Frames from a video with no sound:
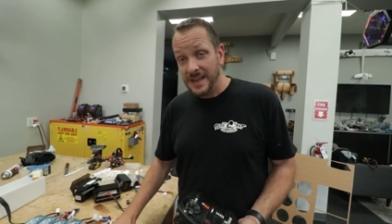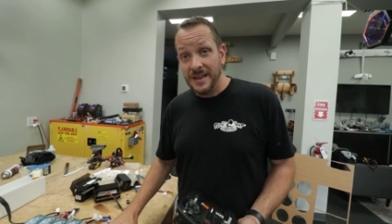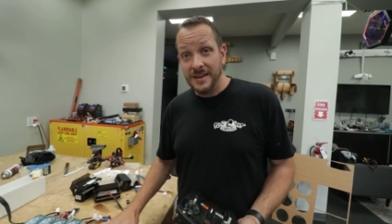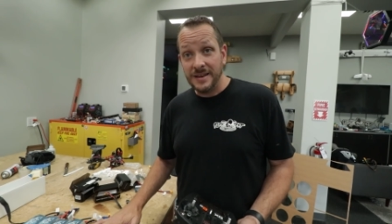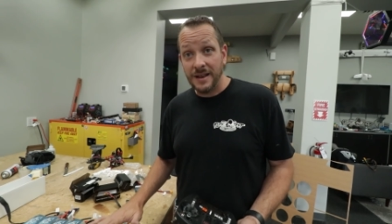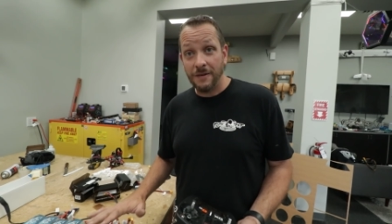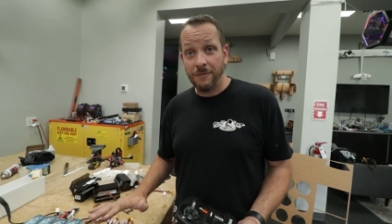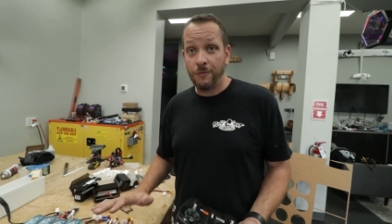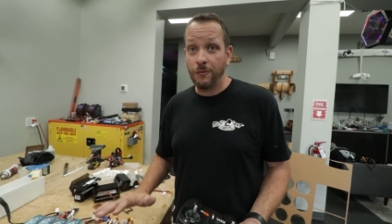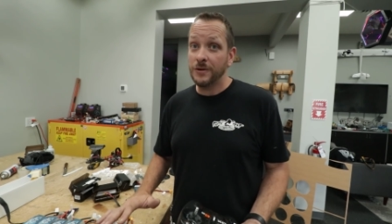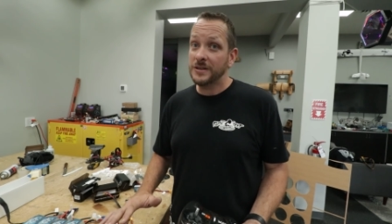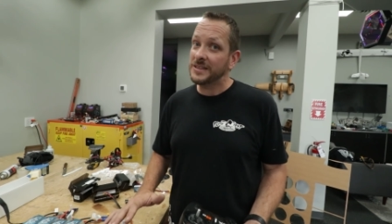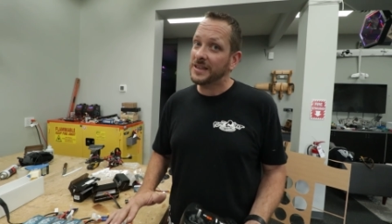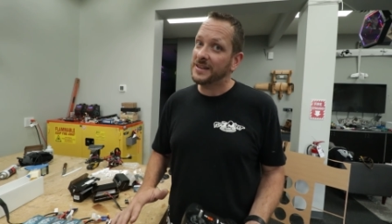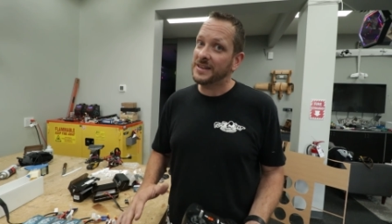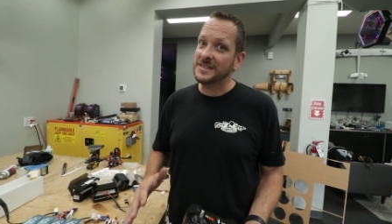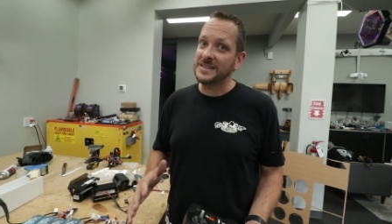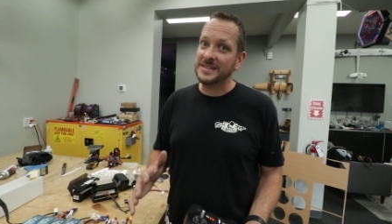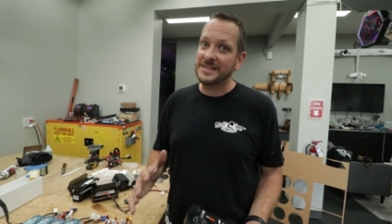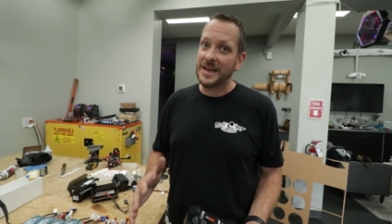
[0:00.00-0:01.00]
Now four cell
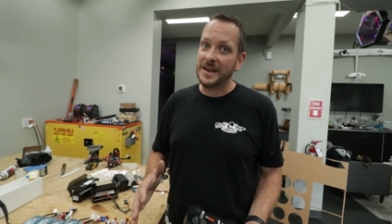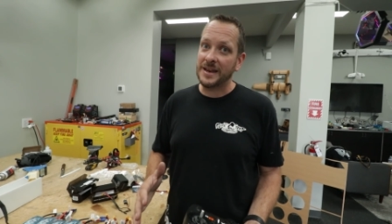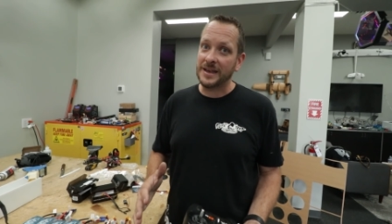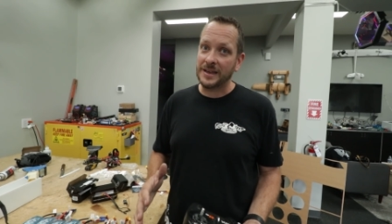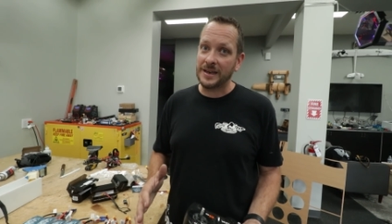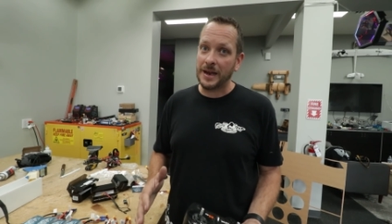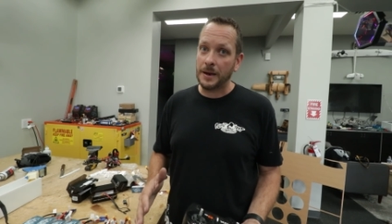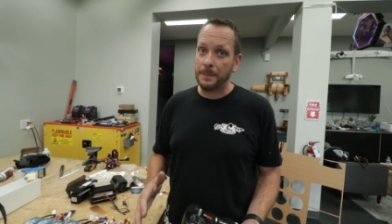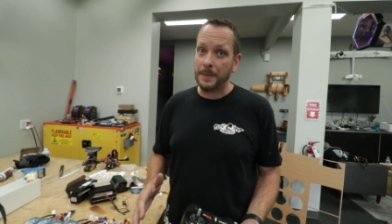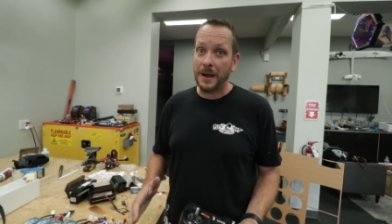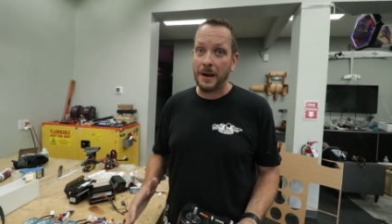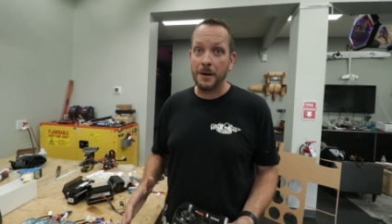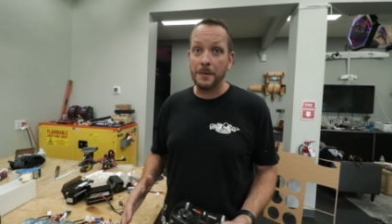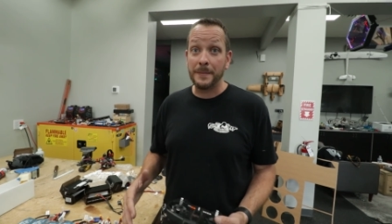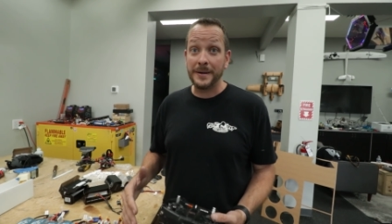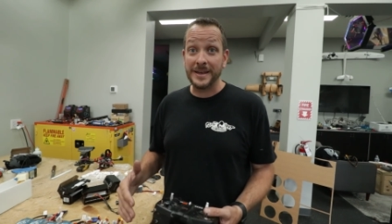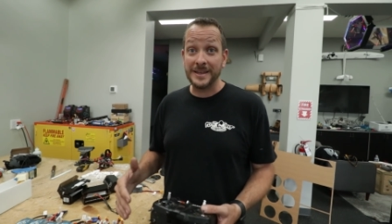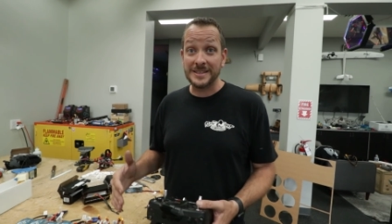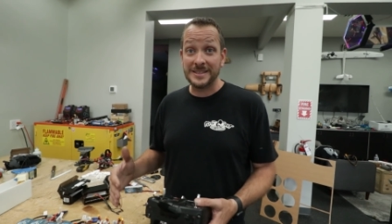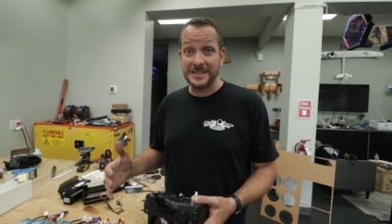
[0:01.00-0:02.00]
doesn't sound like a lot of power
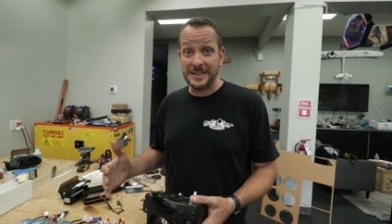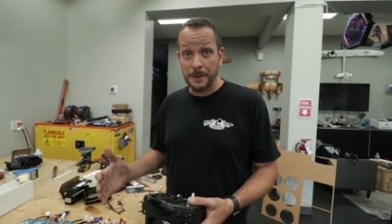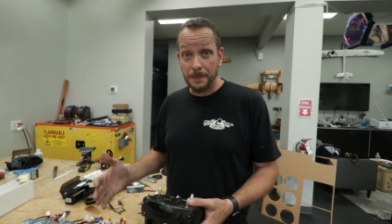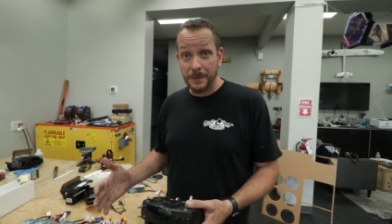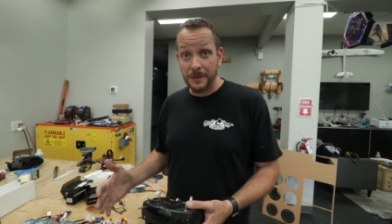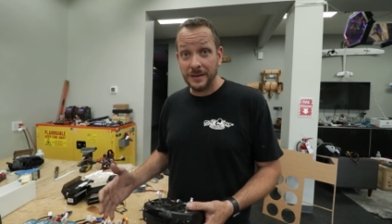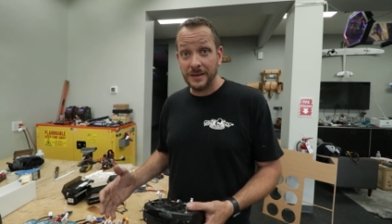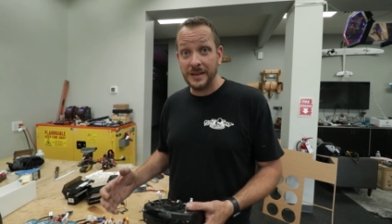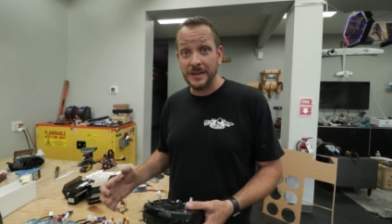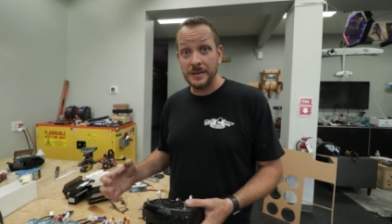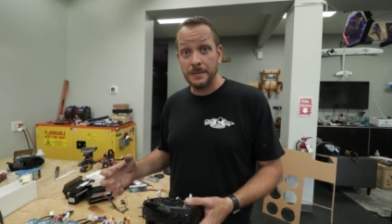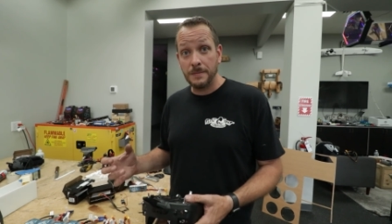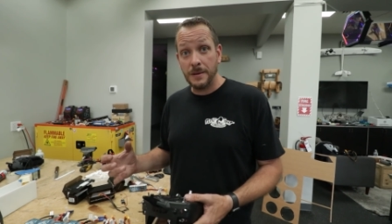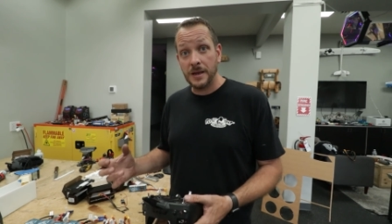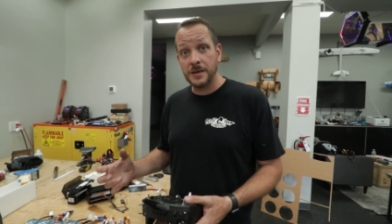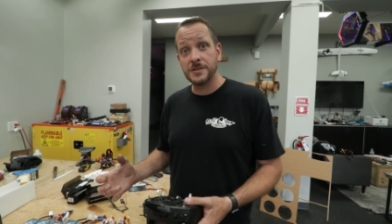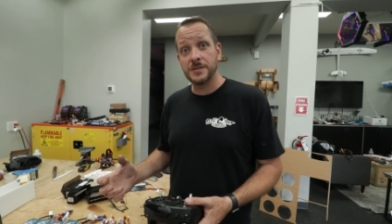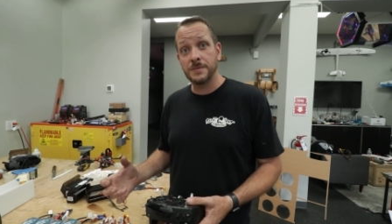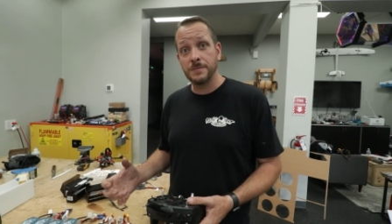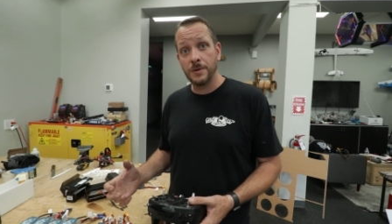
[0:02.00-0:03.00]
because typically the
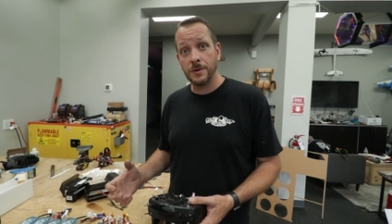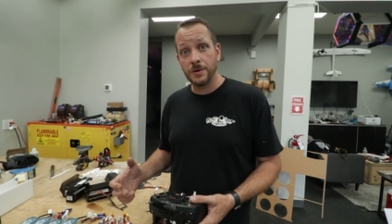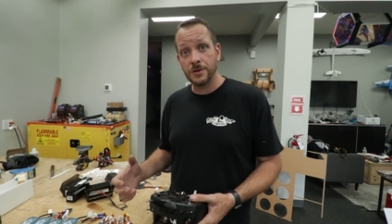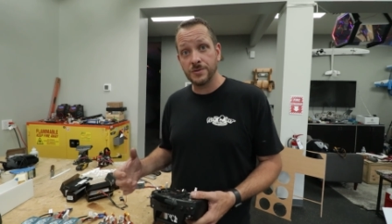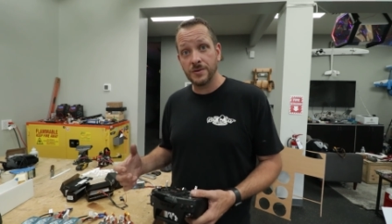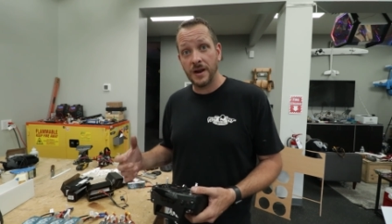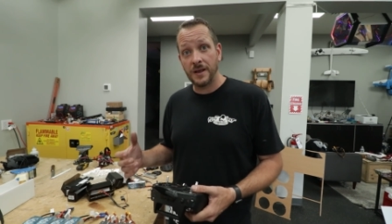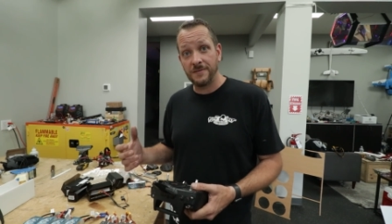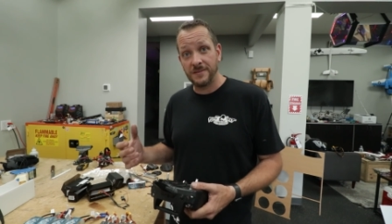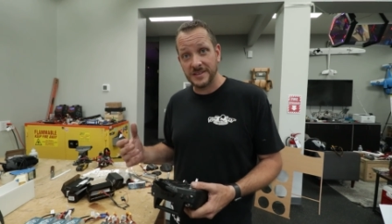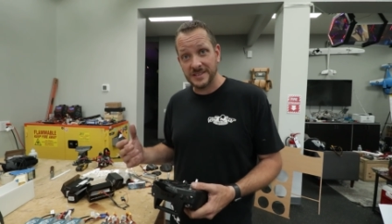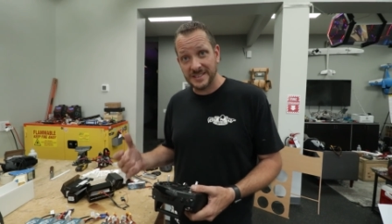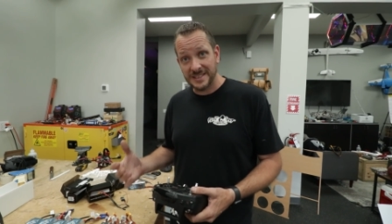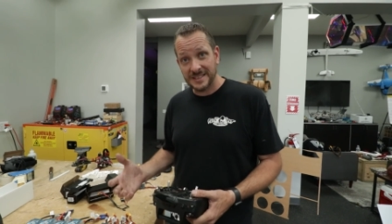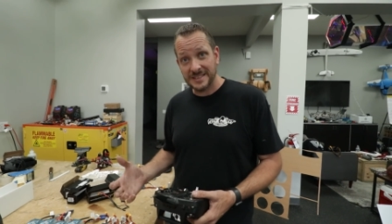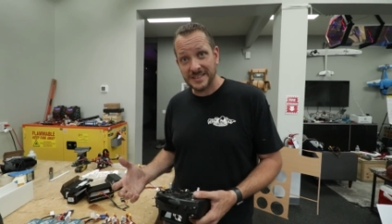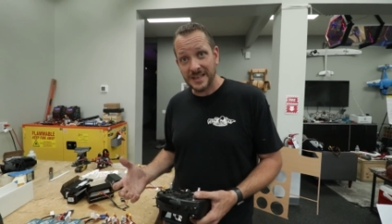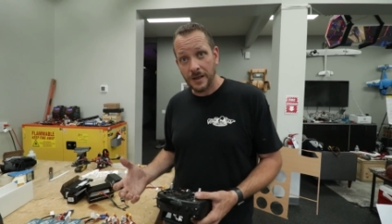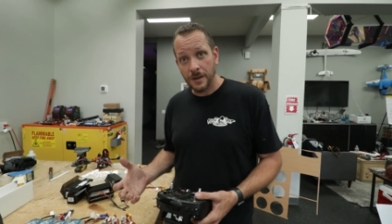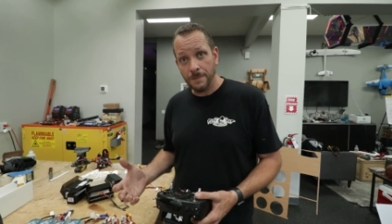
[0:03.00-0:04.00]
monster motors run off a six
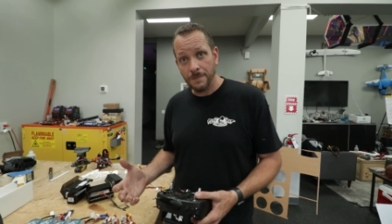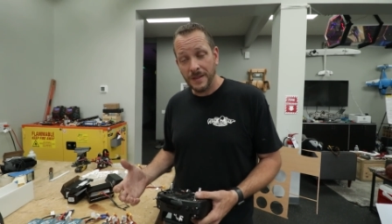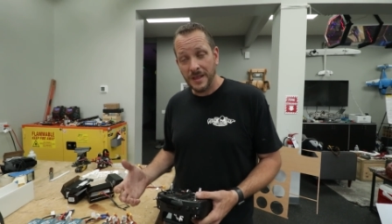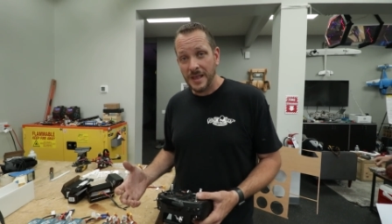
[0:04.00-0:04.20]
cell,